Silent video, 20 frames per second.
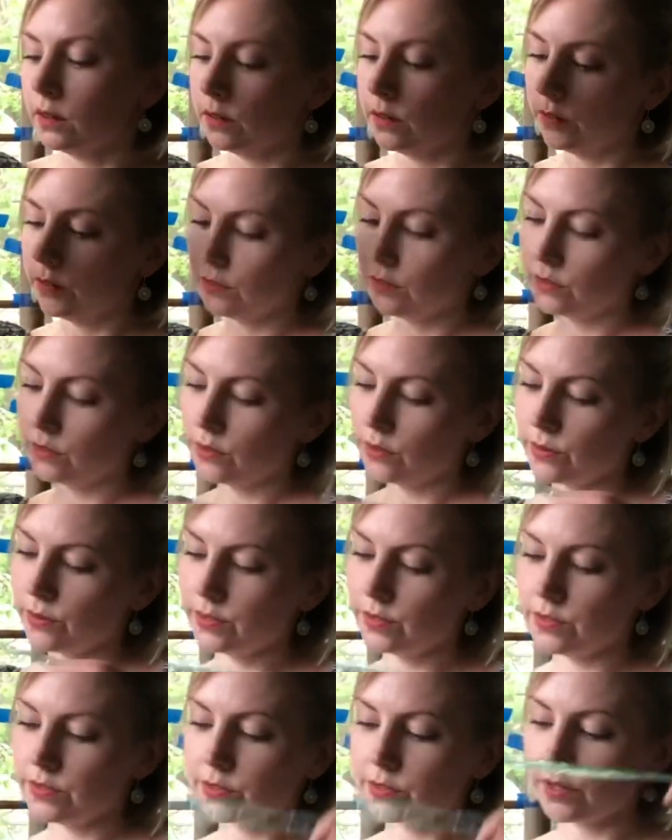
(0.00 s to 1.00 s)
so
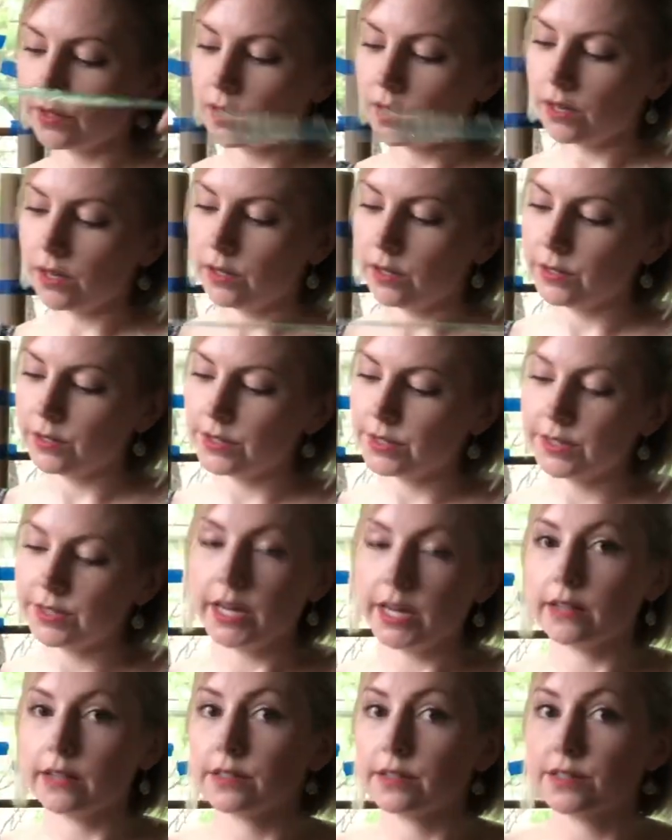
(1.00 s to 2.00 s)
this is called
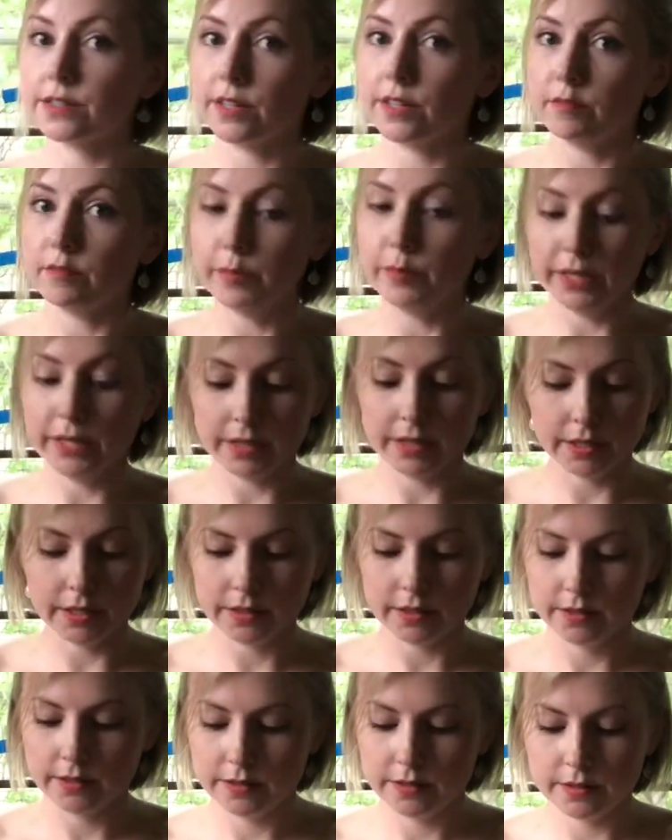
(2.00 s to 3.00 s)
toddler safe beading.
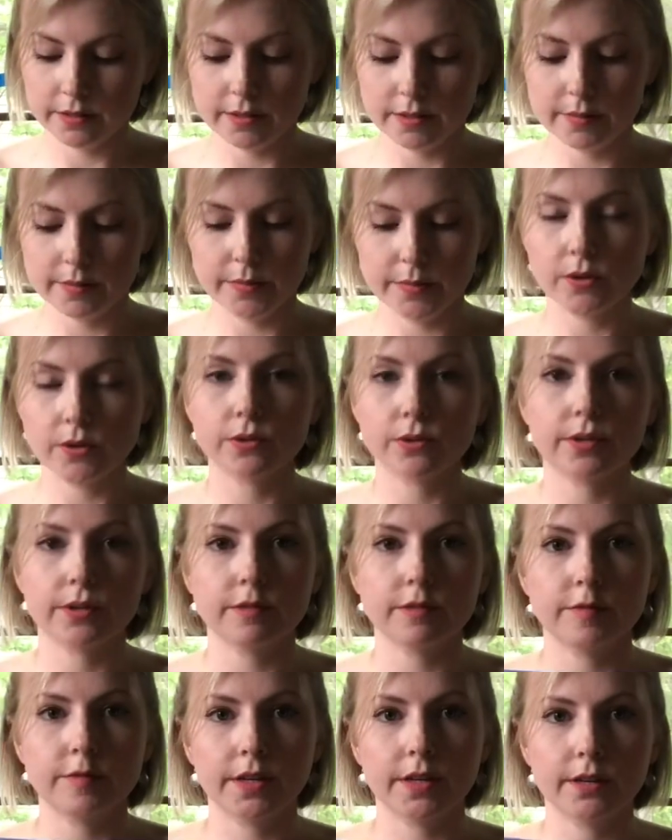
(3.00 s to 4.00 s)
You're going to
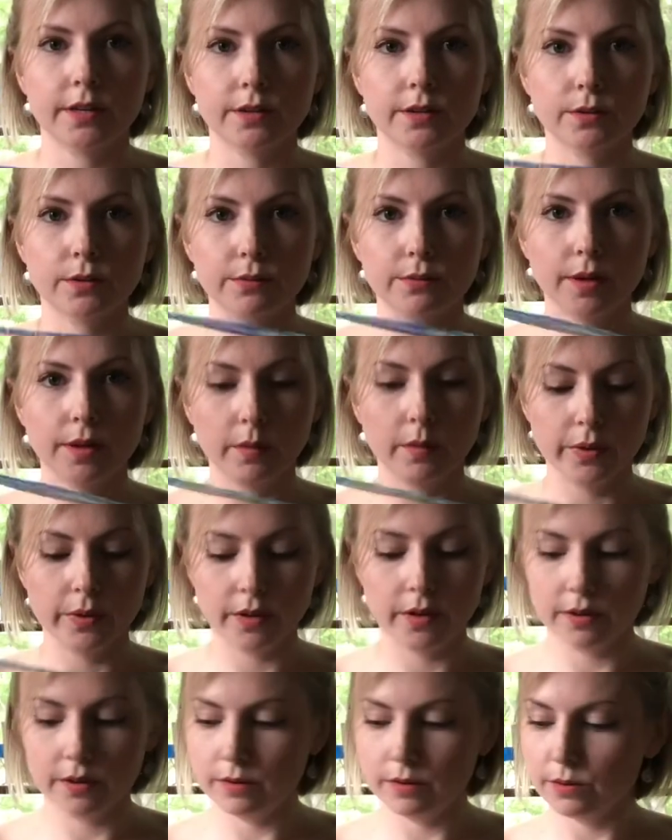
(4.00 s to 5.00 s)
find a
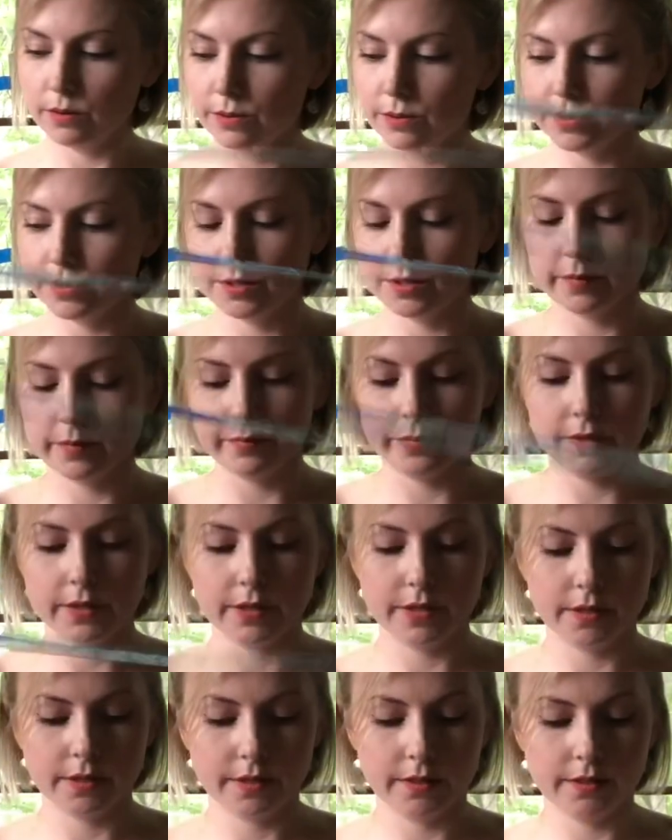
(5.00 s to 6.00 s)
ribbon or
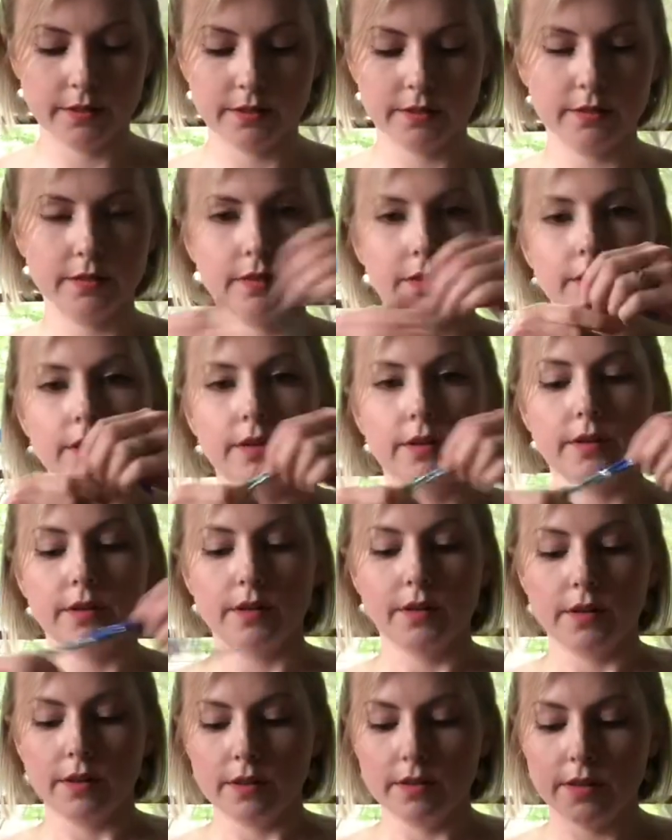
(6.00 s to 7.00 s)
something
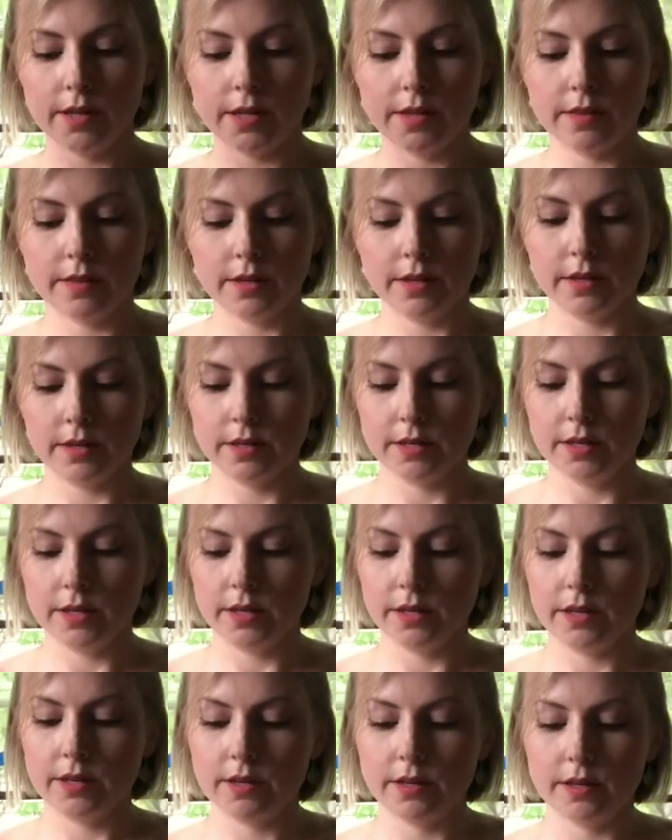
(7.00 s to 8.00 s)
that they
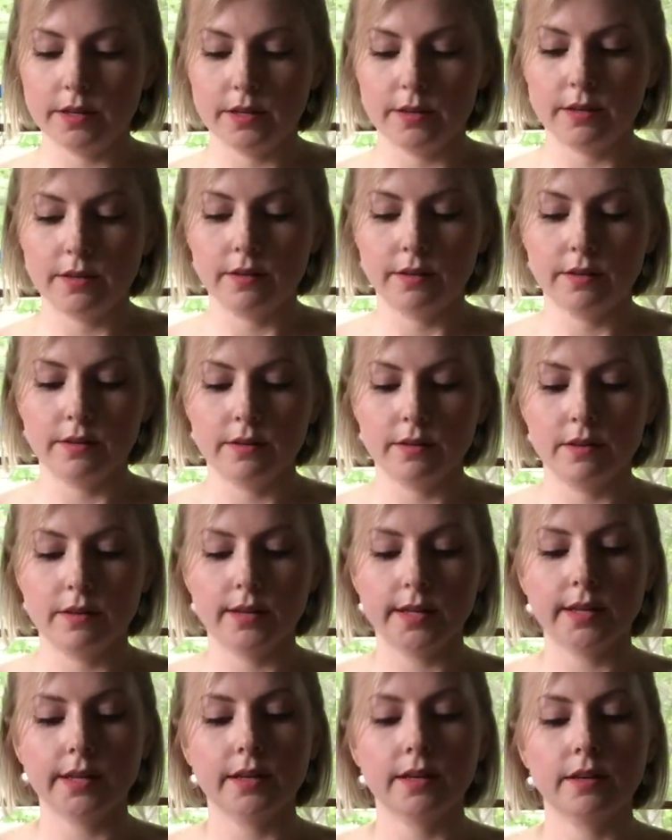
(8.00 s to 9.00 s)
can
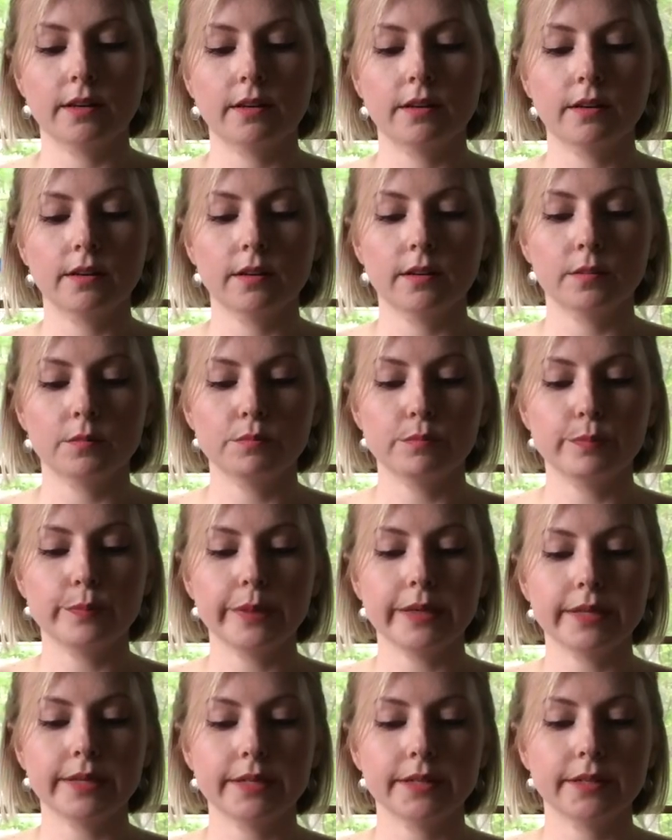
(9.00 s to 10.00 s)
then
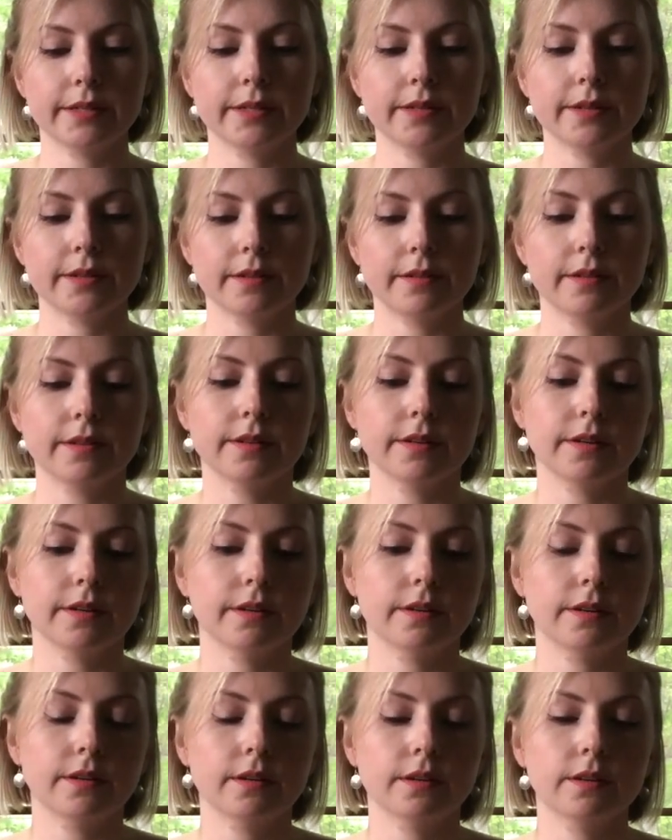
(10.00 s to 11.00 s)
bead
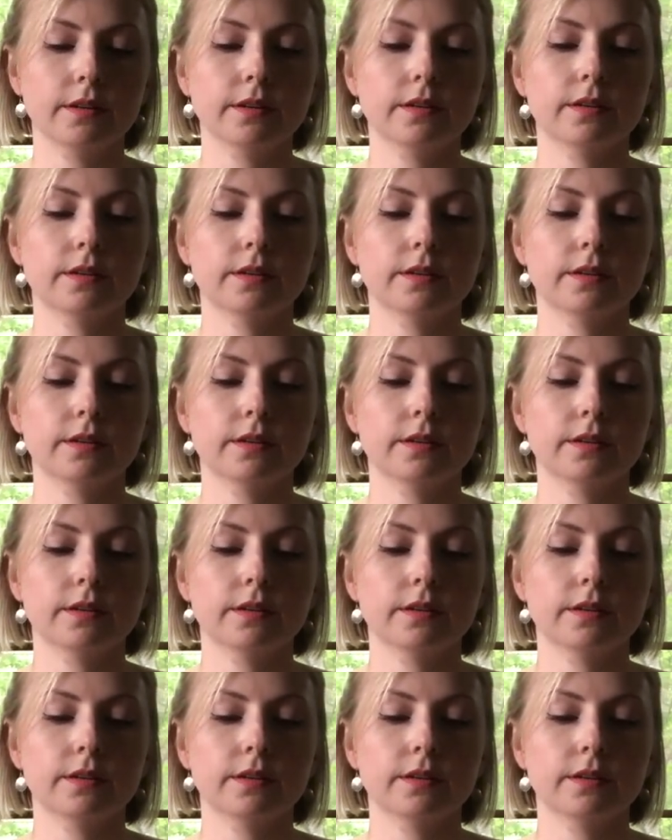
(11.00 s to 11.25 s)
the